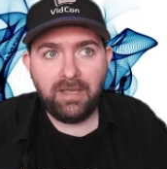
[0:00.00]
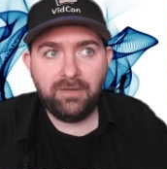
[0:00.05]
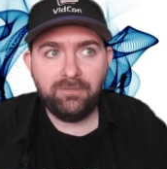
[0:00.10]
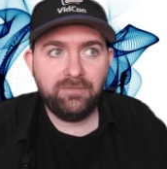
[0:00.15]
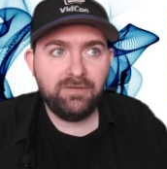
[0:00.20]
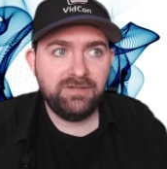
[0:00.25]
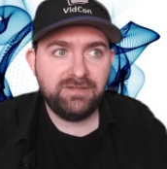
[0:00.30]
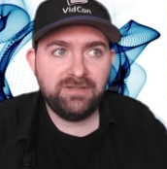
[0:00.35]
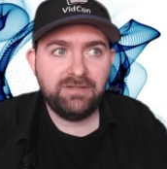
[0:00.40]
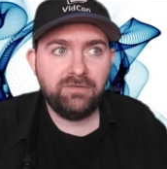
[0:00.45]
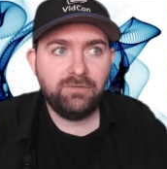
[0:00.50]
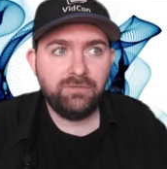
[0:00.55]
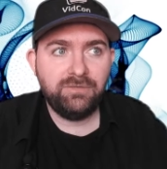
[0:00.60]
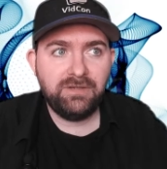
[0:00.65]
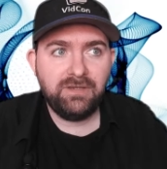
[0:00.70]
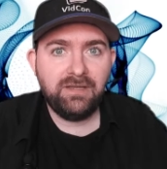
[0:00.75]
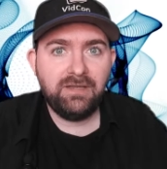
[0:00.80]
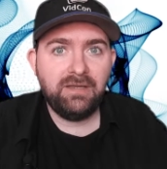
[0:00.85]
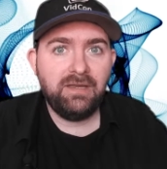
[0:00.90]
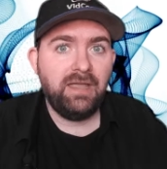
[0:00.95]
every single
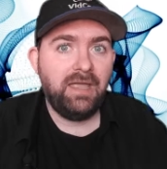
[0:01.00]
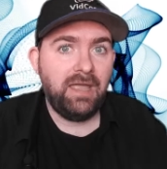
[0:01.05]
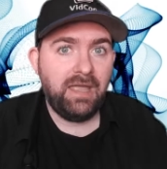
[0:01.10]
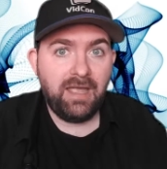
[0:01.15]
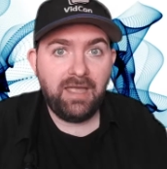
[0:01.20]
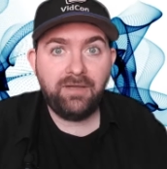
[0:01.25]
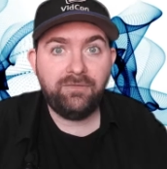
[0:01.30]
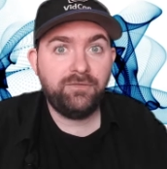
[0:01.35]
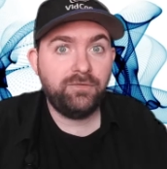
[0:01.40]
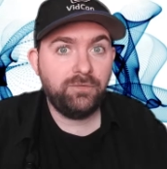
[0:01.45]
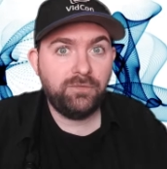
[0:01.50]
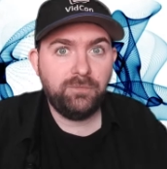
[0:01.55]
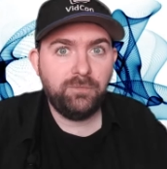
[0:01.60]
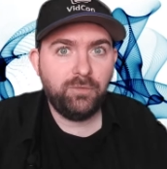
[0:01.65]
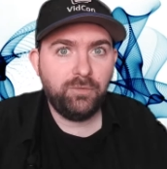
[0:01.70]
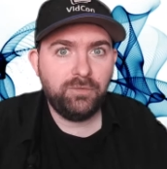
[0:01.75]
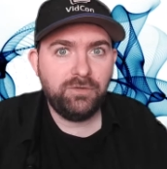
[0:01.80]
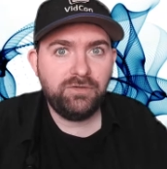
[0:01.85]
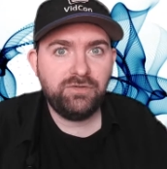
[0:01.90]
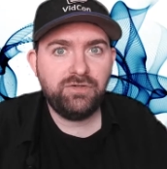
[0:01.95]
day after the
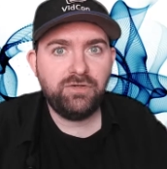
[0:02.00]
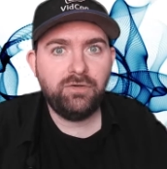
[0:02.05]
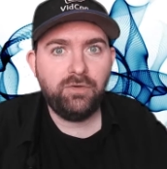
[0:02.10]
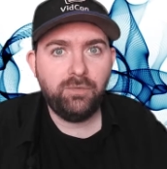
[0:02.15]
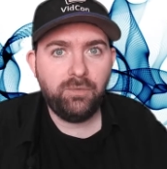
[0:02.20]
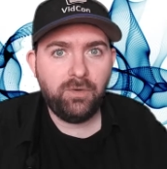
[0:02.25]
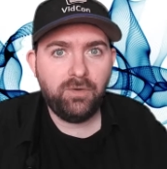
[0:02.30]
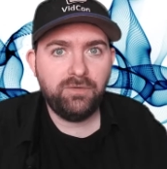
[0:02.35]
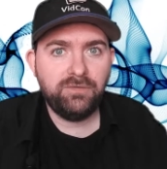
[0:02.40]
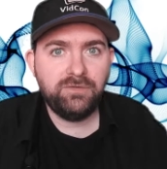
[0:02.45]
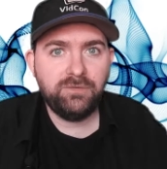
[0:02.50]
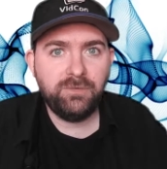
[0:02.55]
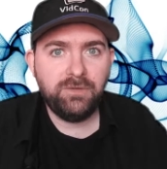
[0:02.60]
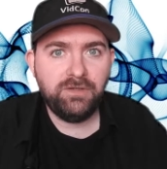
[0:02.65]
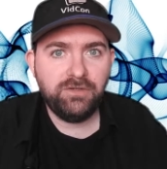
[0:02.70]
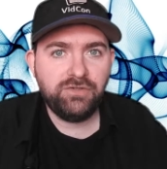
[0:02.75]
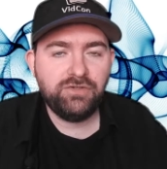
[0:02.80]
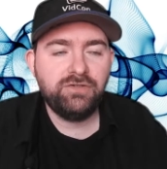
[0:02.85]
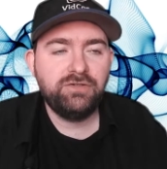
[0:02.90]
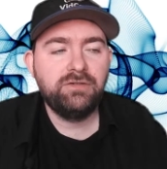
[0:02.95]
morning show on
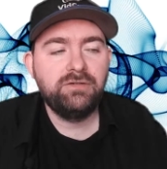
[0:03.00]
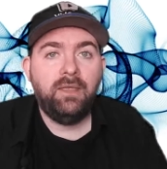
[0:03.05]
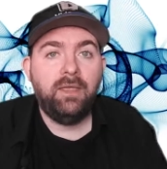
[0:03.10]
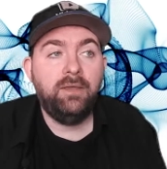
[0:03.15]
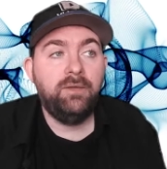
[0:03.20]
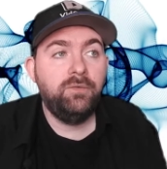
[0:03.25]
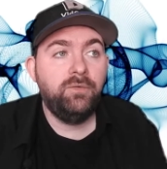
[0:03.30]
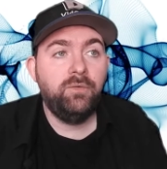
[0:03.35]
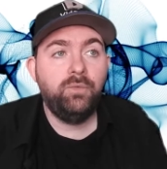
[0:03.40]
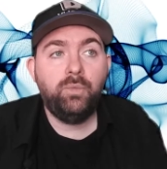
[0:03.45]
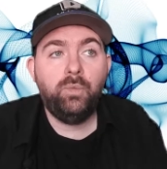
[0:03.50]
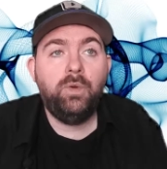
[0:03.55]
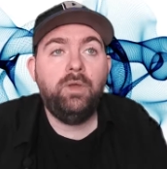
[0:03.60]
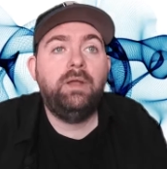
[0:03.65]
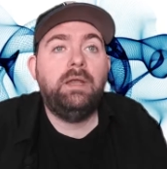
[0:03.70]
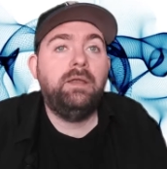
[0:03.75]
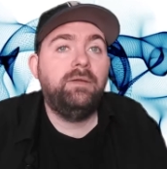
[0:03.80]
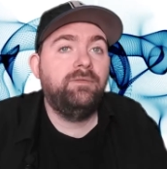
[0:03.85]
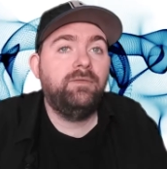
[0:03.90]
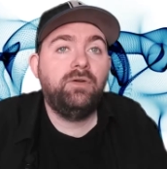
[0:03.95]
Twitch. And
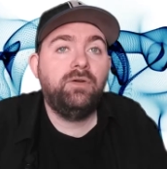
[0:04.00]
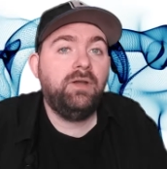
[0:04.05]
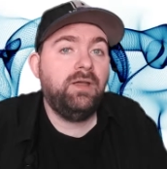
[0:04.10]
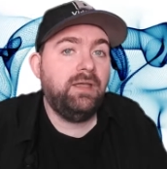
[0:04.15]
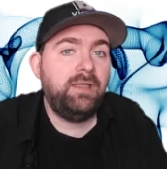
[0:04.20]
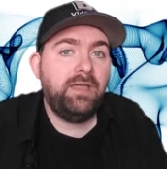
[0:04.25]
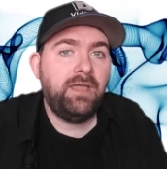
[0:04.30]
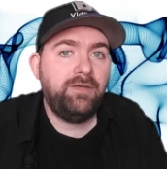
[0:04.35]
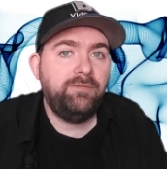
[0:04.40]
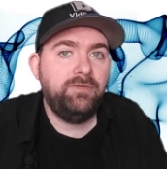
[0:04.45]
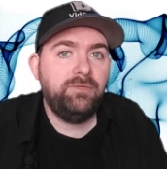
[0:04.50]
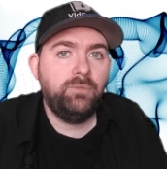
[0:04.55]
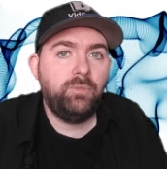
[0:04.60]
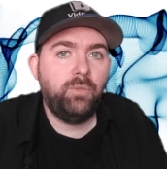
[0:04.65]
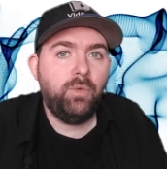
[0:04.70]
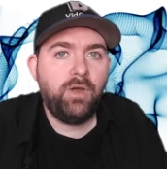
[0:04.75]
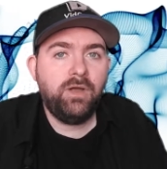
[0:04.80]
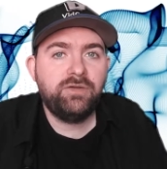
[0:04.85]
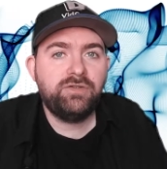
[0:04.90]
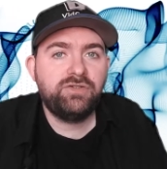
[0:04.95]
whatever I haven't
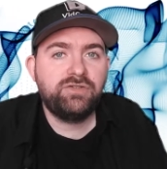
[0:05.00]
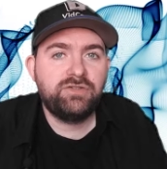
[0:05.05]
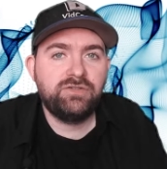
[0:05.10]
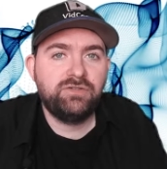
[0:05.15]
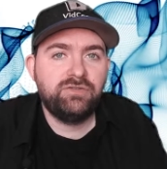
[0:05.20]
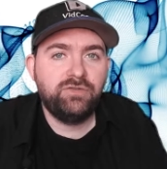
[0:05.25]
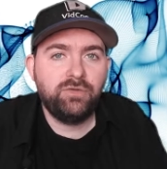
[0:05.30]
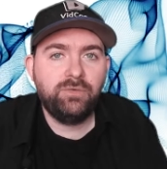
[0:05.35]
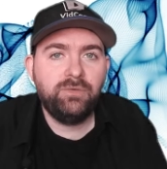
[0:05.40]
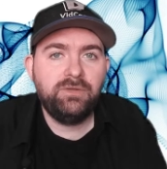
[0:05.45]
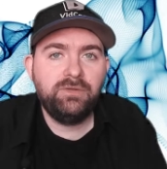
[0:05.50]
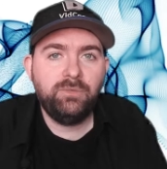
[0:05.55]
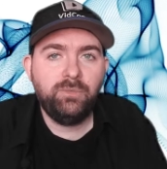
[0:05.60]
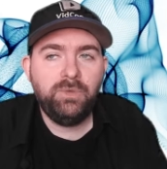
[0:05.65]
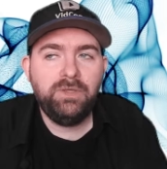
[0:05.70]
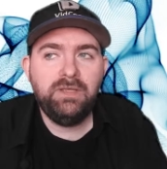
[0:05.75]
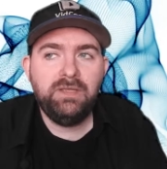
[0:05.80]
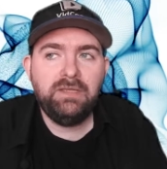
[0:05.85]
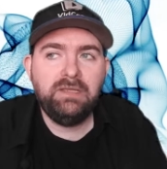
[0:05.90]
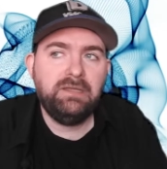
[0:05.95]
watched during the
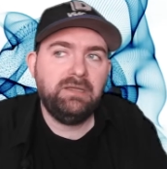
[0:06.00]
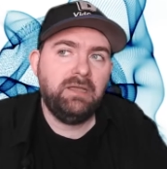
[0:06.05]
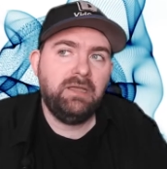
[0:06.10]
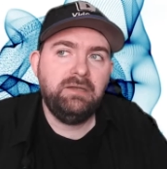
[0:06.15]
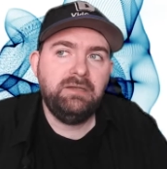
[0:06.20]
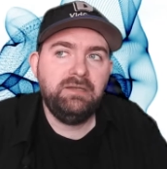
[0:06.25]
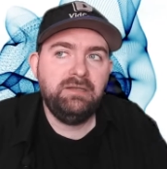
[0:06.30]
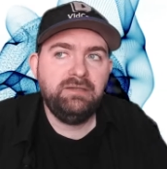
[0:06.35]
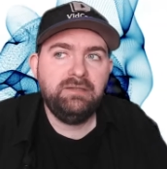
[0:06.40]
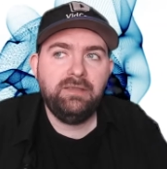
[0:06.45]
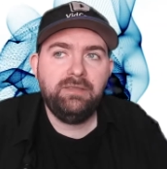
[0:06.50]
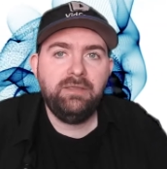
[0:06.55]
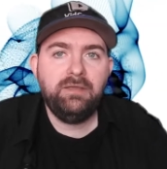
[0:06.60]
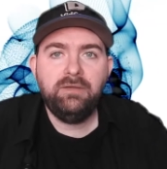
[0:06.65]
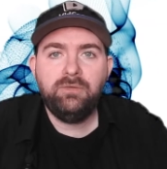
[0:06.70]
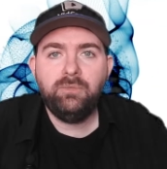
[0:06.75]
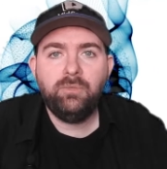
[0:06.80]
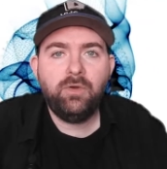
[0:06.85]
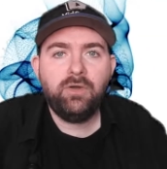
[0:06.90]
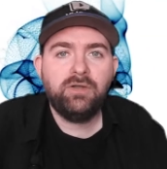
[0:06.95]
week, I need to
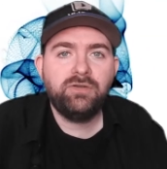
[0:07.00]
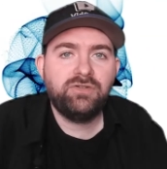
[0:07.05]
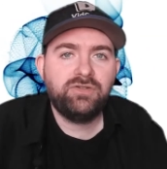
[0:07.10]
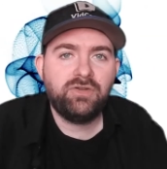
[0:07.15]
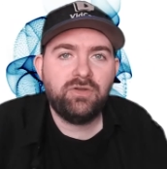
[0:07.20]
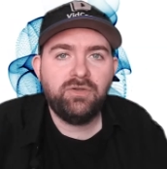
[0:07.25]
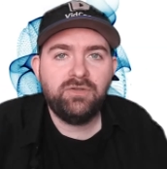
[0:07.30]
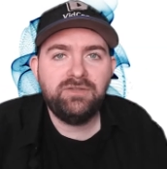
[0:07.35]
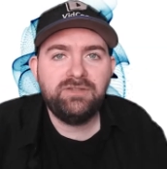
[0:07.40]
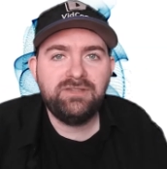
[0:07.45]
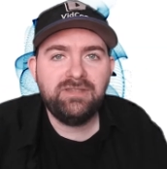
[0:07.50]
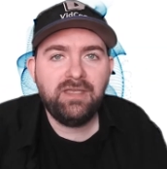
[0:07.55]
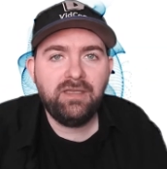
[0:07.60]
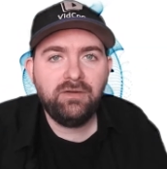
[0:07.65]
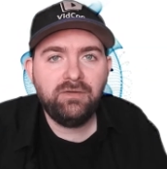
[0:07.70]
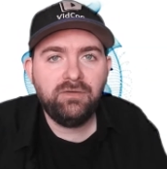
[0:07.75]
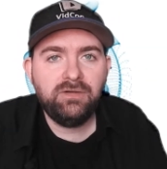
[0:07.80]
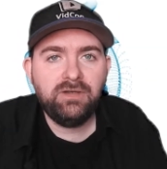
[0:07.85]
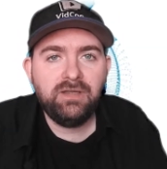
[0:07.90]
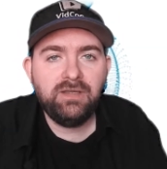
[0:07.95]
then watch on
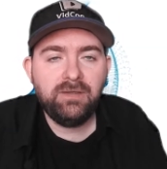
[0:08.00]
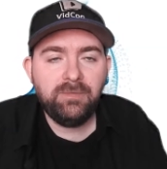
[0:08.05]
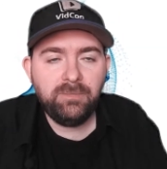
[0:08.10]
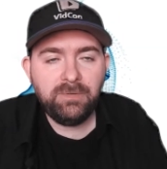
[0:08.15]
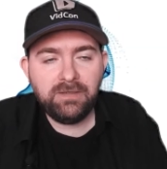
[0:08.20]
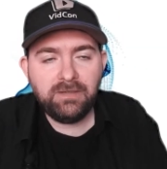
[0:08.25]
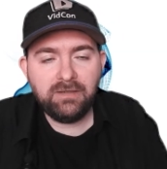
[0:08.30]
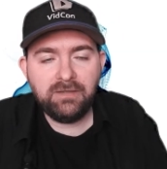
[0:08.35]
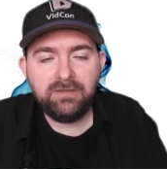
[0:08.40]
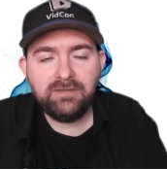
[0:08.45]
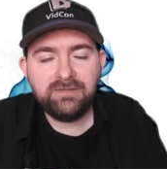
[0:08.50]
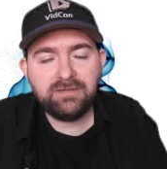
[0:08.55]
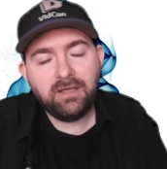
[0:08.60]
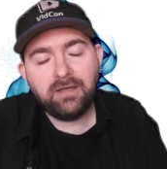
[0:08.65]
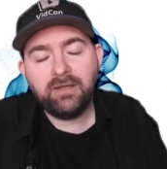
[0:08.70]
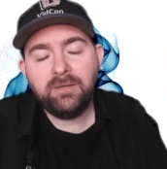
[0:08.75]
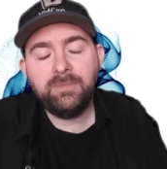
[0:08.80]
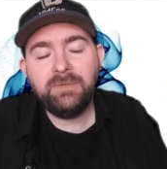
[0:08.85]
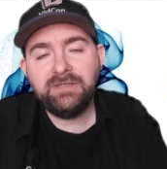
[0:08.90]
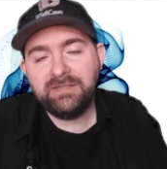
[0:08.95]
Saturday because
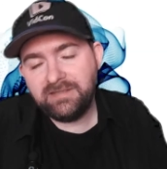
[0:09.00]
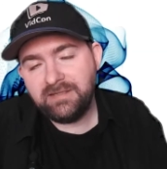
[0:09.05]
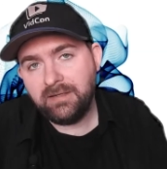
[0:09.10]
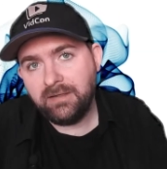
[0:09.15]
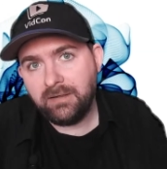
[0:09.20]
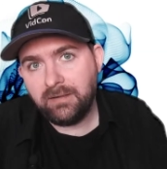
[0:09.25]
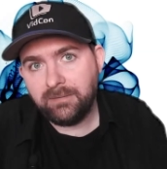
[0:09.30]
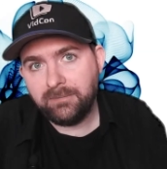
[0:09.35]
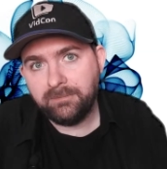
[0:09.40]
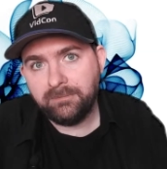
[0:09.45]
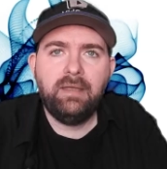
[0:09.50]
I'm insane.